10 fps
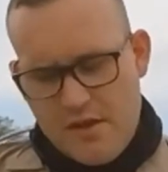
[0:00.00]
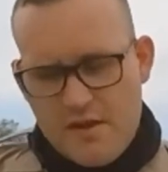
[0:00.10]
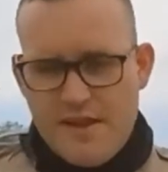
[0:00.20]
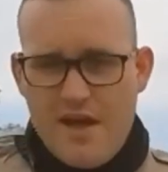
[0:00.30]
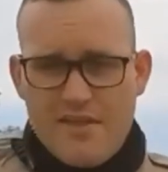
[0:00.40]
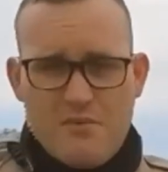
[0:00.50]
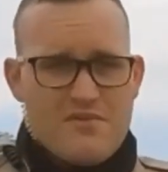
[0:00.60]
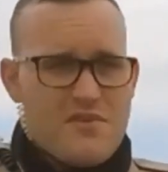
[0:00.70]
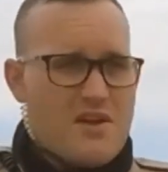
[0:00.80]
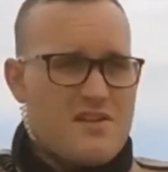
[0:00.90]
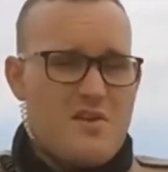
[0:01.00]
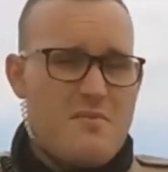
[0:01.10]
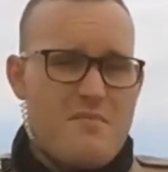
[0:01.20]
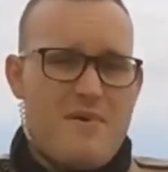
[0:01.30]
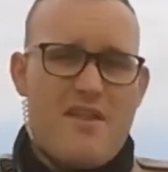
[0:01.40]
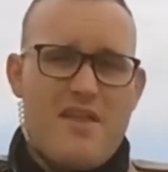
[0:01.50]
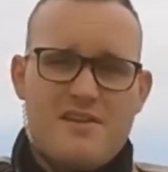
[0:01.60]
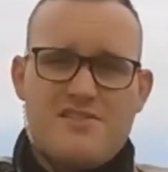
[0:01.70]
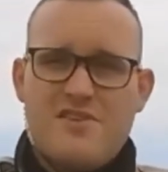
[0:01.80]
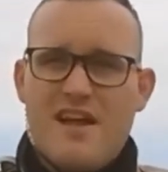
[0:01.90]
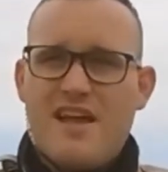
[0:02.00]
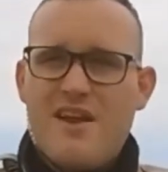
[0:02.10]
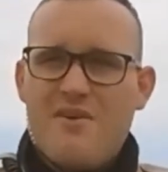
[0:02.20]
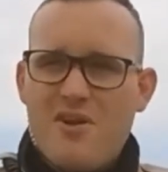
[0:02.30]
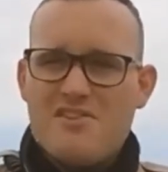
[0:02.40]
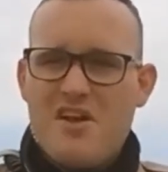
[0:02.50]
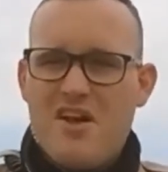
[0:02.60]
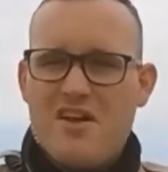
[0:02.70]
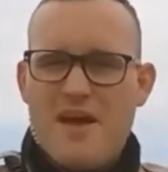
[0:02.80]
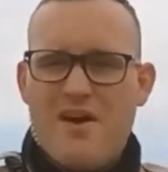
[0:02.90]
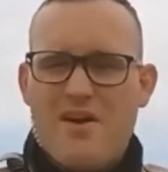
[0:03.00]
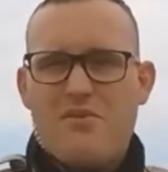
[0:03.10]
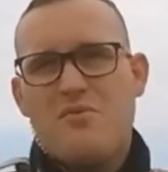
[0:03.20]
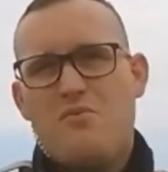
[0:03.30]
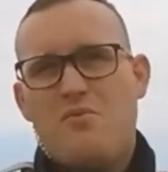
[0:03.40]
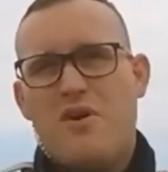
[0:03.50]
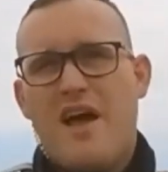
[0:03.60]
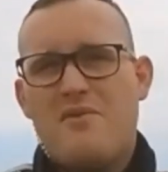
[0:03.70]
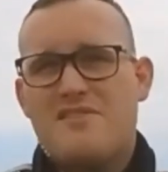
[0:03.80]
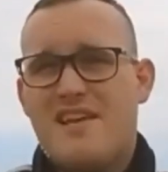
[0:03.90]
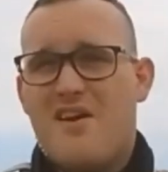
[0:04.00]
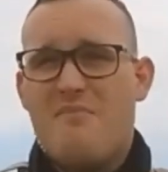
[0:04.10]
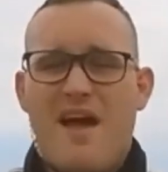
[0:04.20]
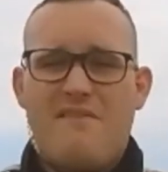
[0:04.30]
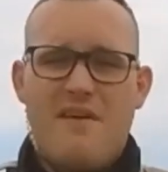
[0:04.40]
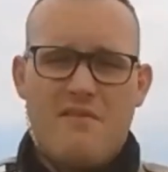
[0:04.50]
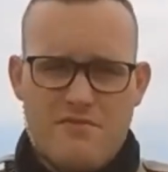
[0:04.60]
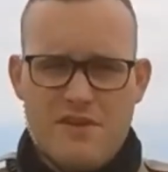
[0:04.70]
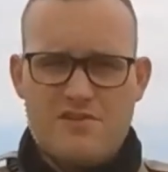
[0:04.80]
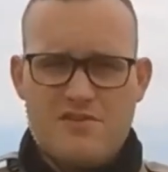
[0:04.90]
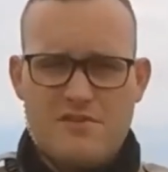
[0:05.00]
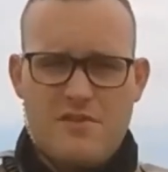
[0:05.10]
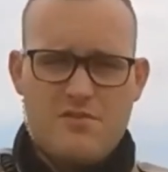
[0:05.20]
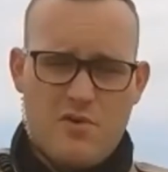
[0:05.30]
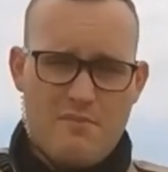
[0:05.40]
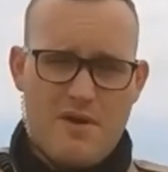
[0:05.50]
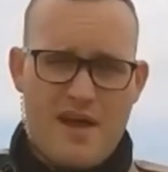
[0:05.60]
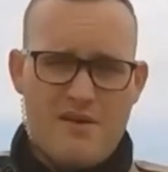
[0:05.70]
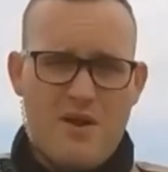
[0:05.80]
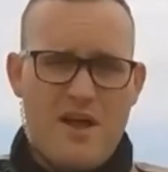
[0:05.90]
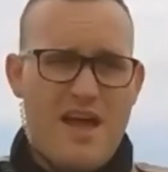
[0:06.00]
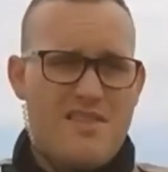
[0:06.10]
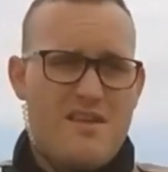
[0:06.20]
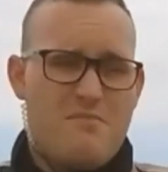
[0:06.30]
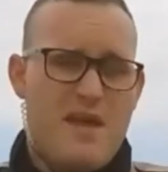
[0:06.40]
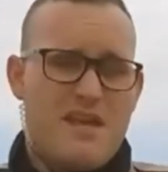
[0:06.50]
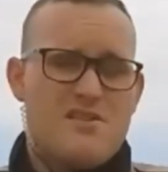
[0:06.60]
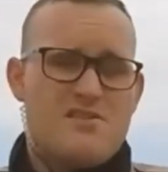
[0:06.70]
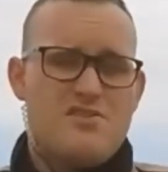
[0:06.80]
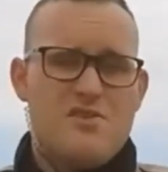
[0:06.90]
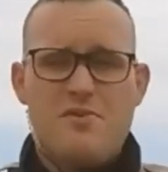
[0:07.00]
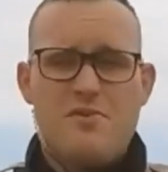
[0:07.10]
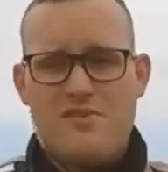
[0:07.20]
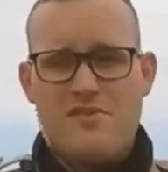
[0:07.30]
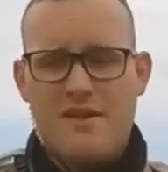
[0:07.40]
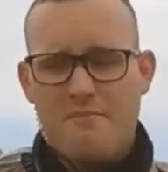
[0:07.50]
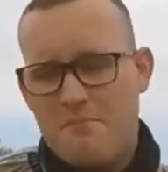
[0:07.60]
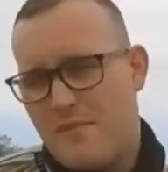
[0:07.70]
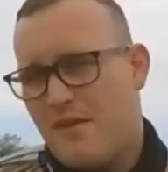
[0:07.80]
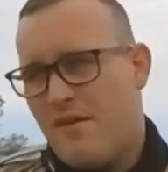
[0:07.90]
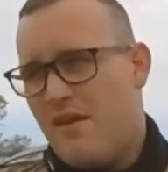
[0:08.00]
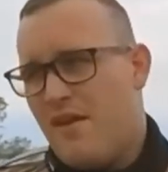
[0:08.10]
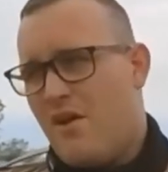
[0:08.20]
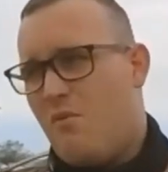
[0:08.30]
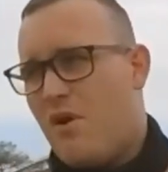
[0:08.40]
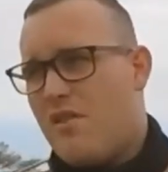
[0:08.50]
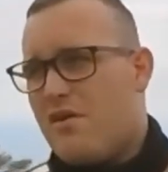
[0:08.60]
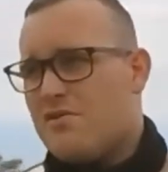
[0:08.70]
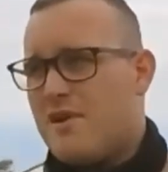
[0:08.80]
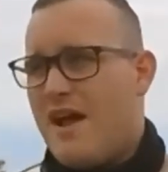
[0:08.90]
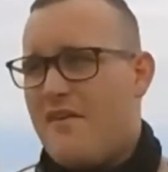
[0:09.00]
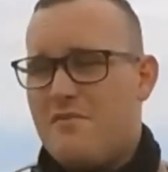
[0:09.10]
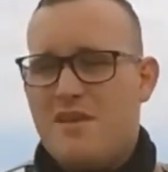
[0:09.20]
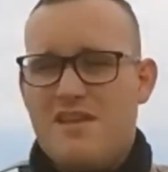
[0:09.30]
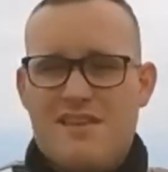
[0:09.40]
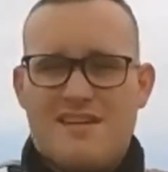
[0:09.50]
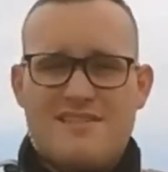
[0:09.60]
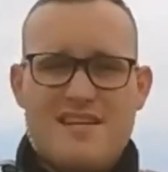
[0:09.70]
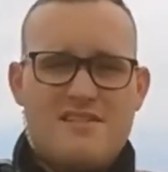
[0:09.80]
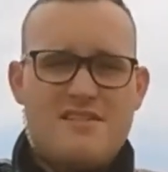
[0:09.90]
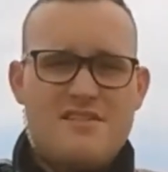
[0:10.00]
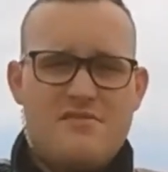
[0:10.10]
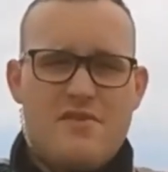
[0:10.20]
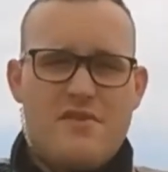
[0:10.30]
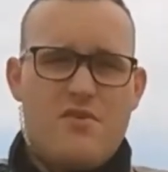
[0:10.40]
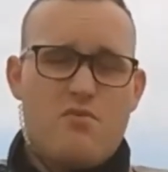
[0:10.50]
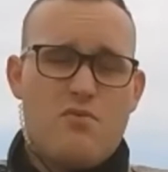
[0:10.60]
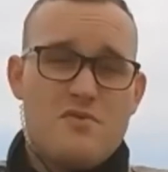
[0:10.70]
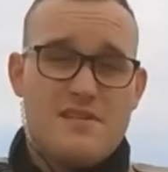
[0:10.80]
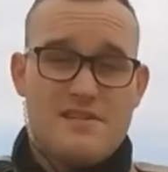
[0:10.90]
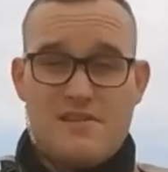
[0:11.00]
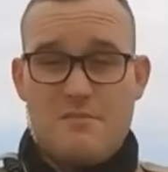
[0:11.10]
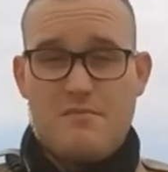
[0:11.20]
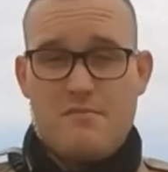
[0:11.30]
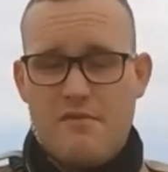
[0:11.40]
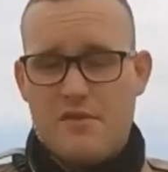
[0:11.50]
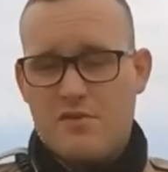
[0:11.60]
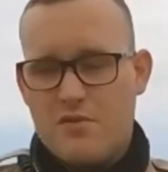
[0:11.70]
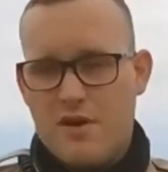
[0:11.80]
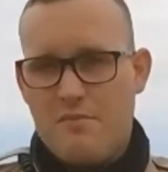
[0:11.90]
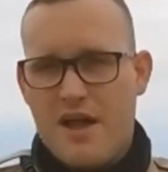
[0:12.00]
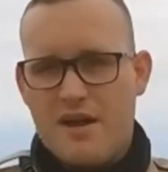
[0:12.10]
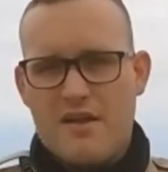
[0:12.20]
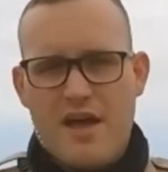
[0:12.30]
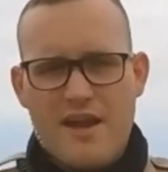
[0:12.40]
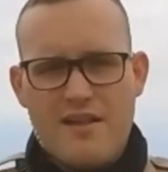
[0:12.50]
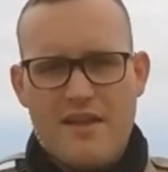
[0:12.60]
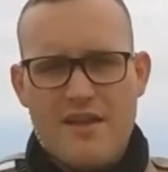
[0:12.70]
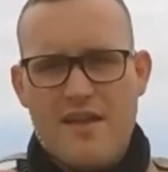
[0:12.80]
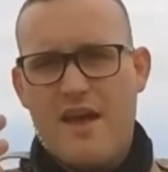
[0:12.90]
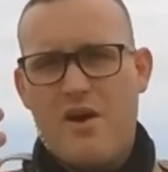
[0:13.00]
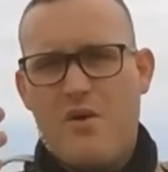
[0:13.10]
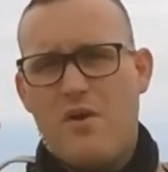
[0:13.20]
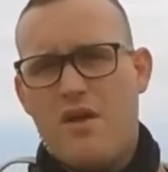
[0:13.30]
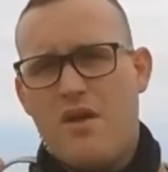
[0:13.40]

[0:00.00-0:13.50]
Now that we talked a little bit about the history, I kind of want to talk about what I would say are my favorite features of the Torrey Pine, what I think make it super unique. One of those would have to be the extensive root system of the Torrey Pine, kind of like how